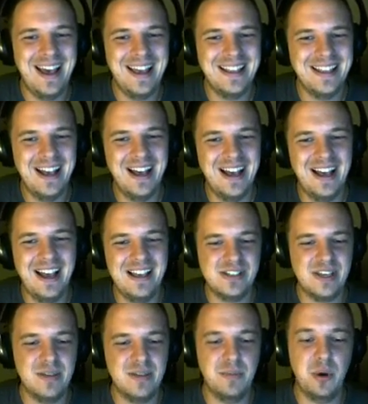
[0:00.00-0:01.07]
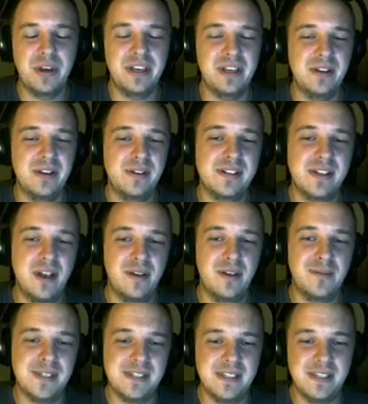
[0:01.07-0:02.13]
and uh, as you get more kills,
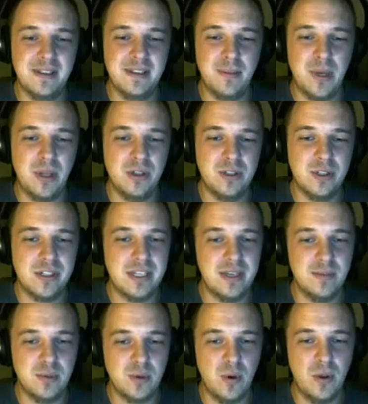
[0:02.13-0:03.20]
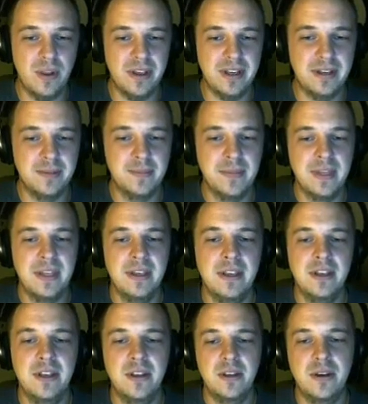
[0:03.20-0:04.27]
obviously the ball just keeps rolling.
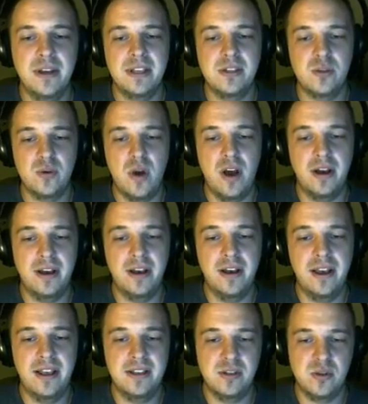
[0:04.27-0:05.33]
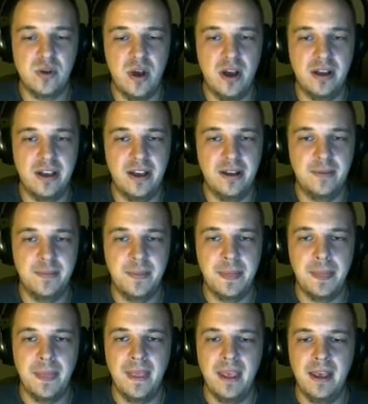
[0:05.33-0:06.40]
You'll get stronger and stronger.
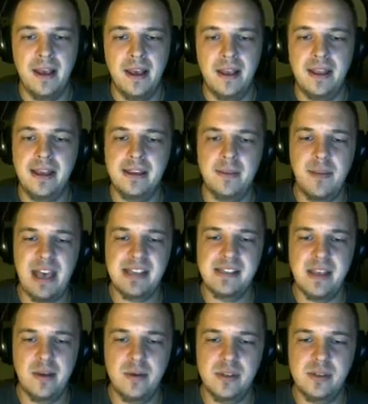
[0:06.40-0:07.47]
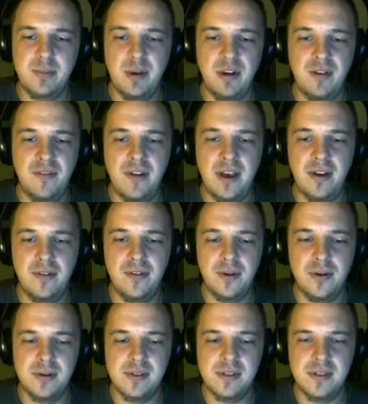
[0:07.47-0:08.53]
I like to max out Spirit Fire
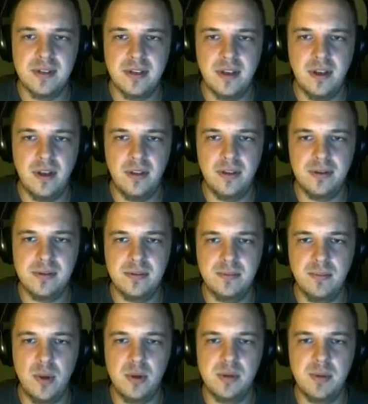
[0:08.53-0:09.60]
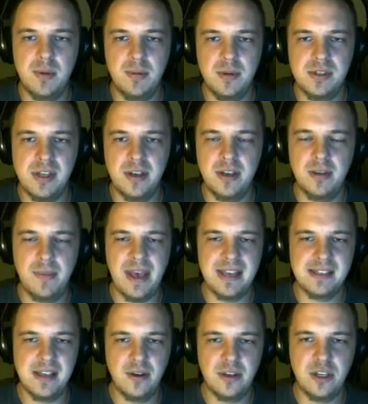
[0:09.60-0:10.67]
first, although most people tell you to
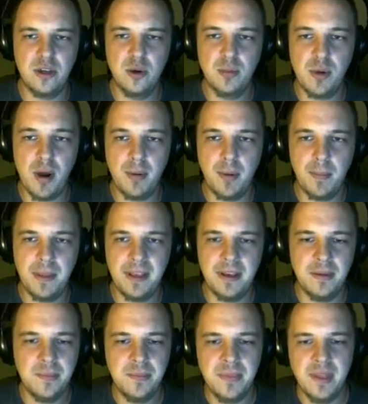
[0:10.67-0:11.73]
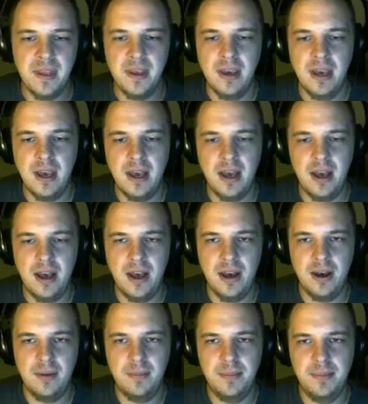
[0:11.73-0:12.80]
max out Q probably.
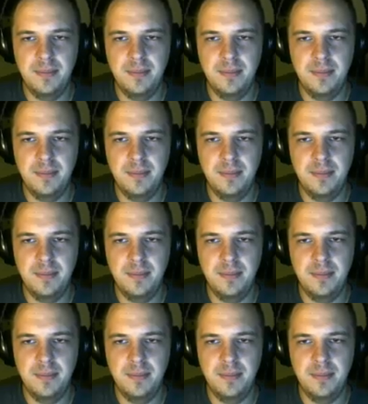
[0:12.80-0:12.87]
Um,